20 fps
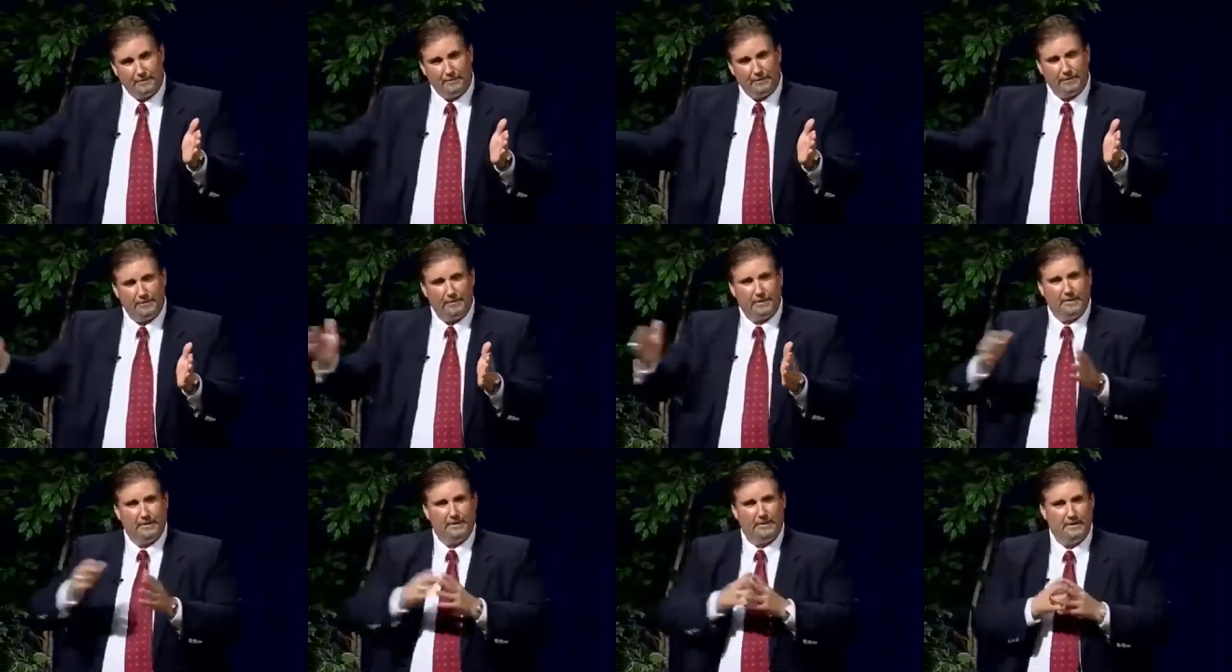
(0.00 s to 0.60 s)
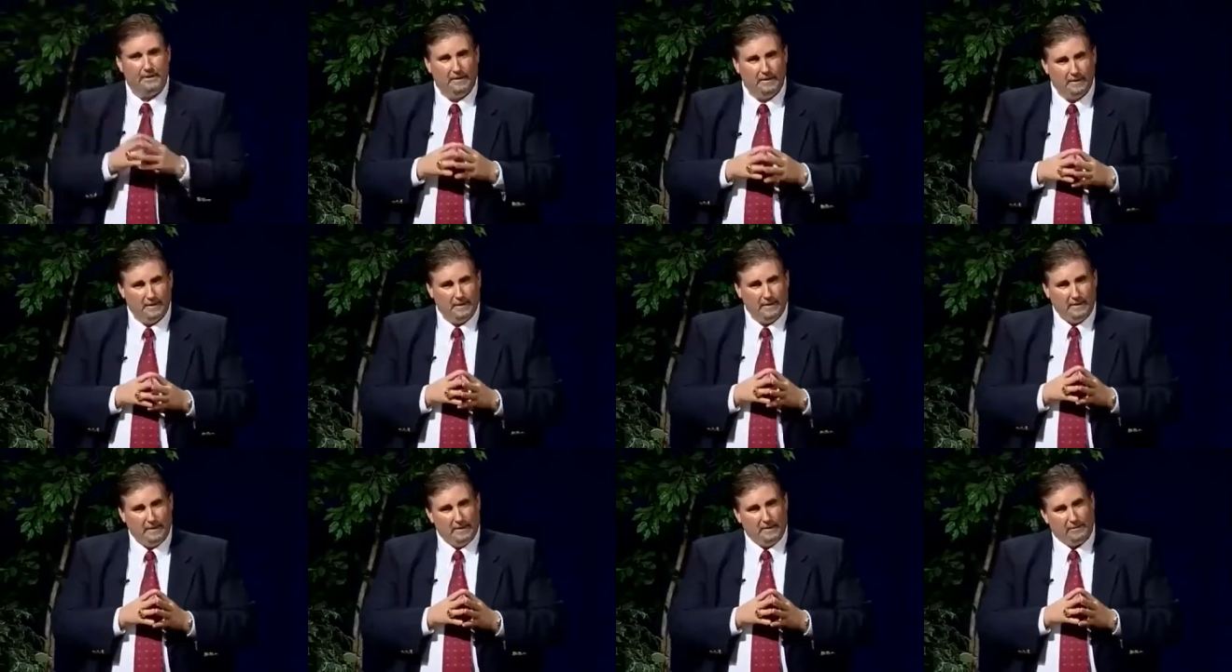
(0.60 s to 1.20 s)
within
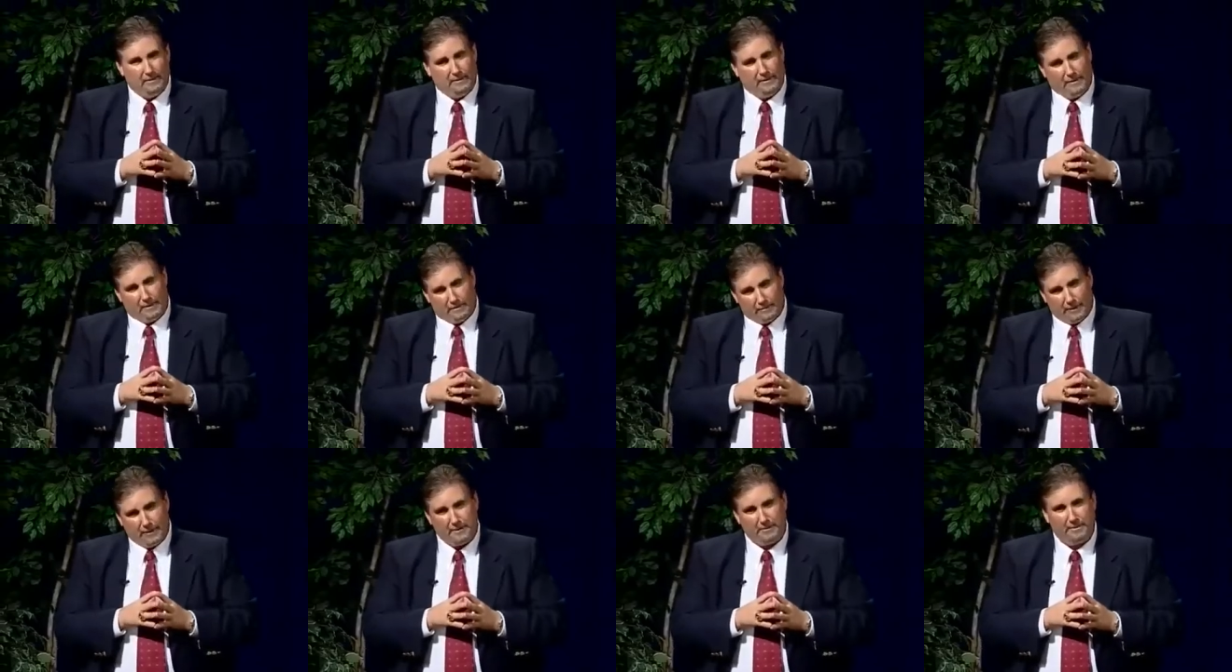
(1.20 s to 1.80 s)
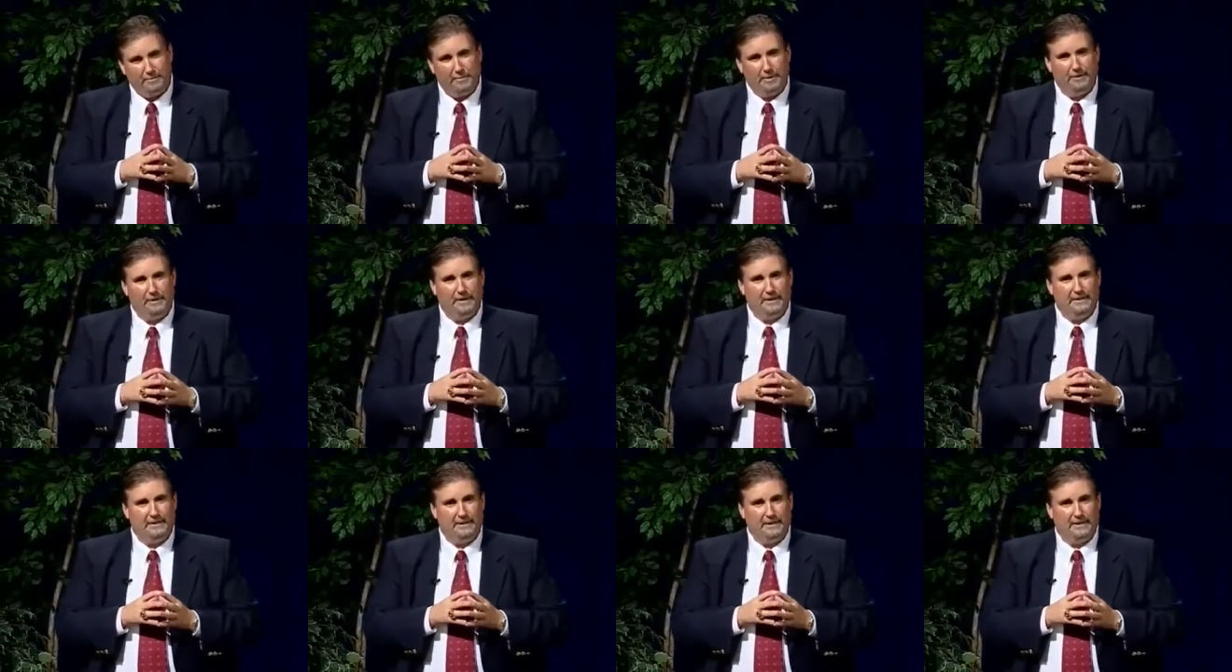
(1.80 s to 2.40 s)
a reasonable
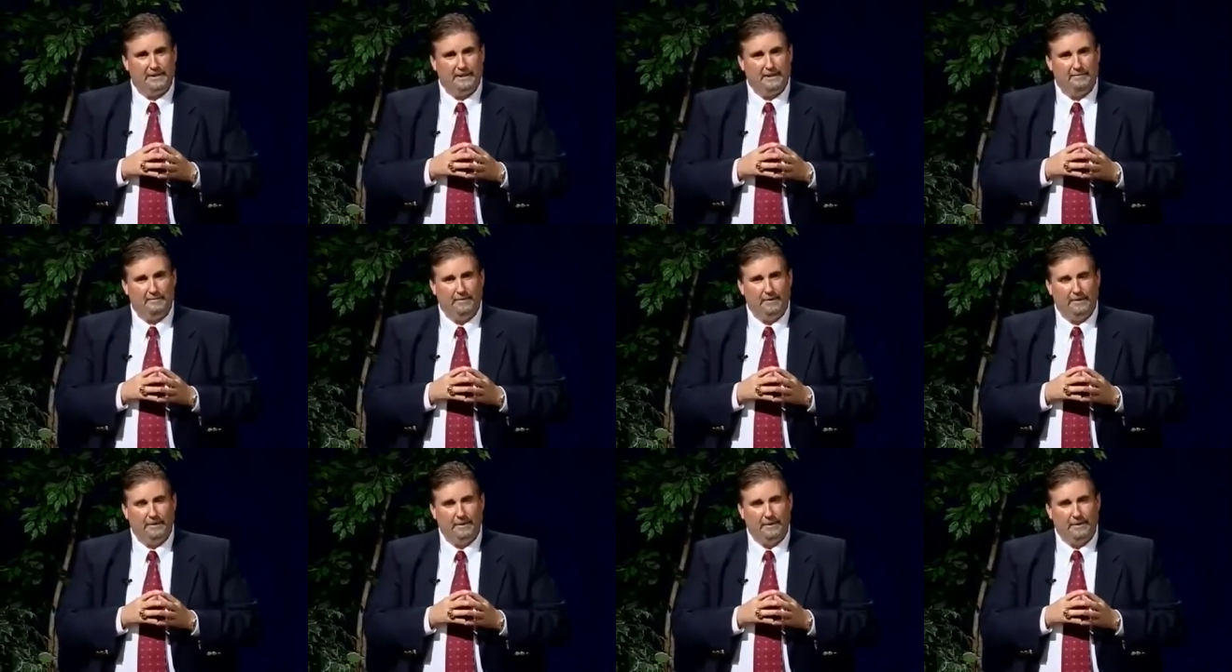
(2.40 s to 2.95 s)
period of time,